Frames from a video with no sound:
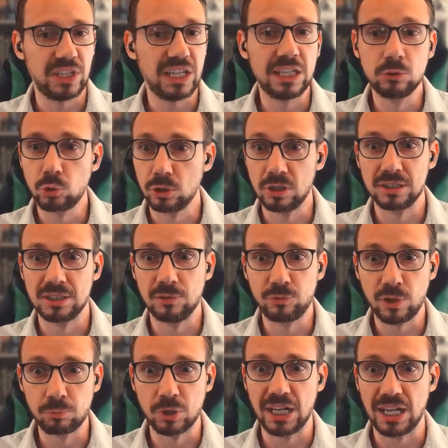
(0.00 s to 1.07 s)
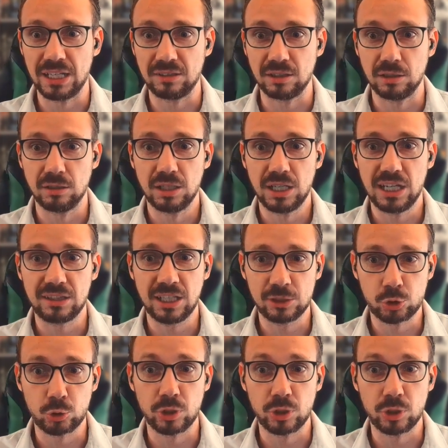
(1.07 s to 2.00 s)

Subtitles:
internal defibrillator attached